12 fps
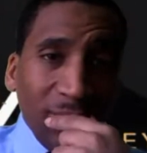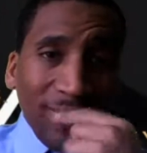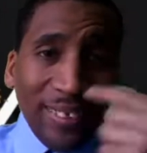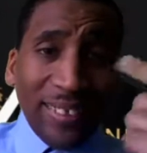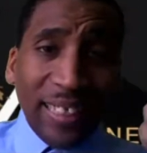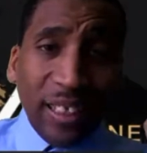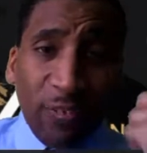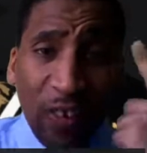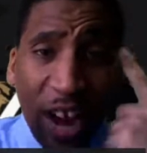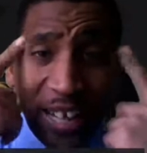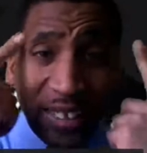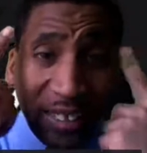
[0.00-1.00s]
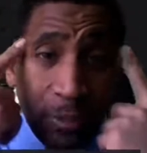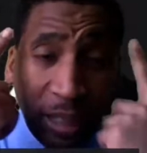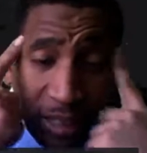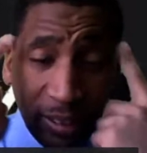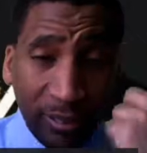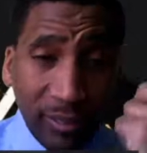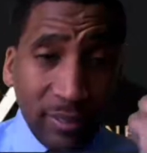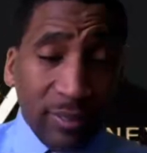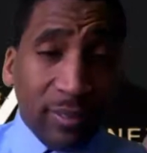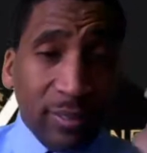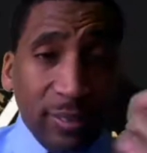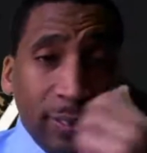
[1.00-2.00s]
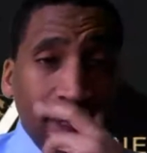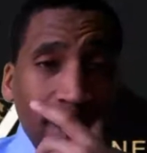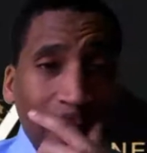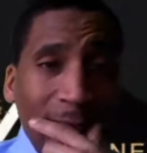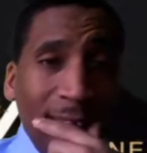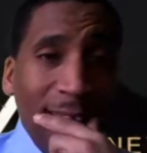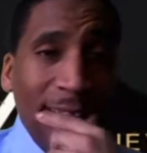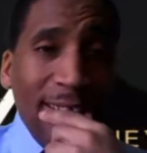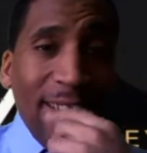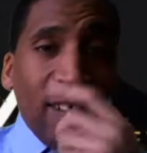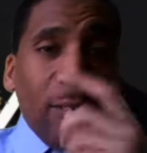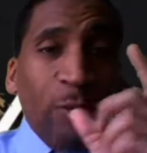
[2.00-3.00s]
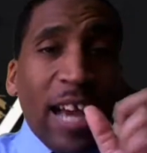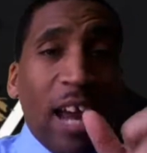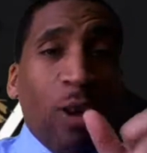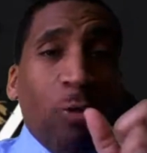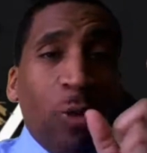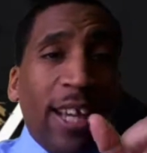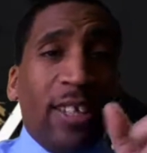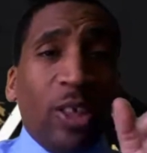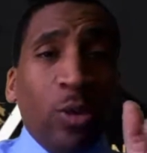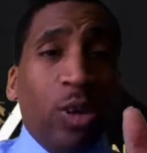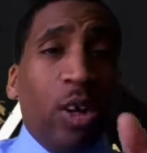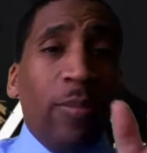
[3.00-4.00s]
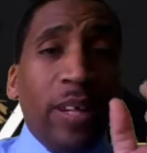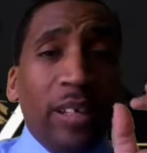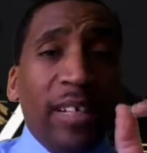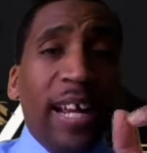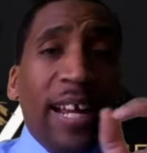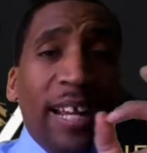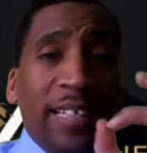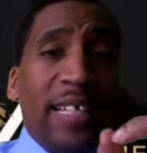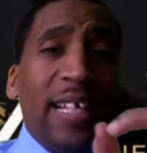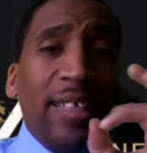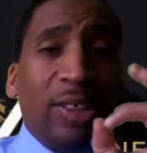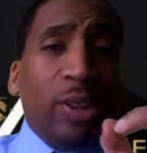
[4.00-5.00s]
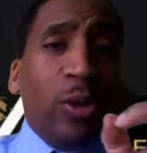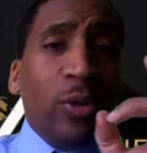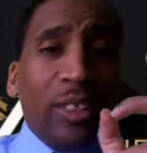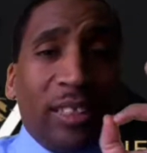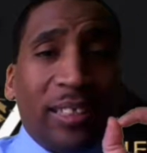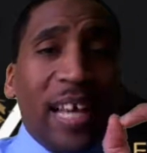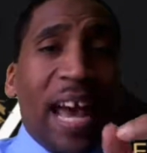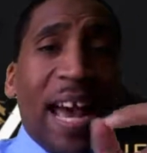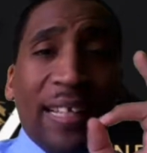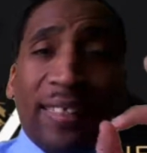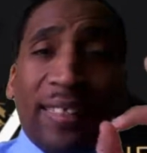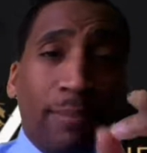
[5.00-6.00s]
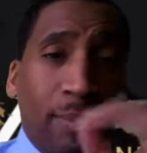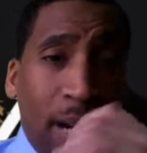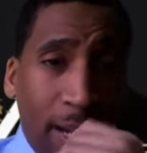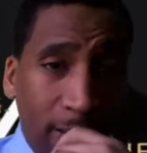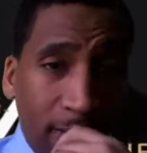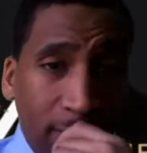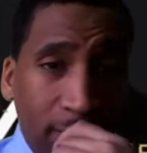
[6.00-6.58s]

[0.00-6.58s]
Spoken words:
See, the fight is up here. We got to wake you up and teach you the science of money.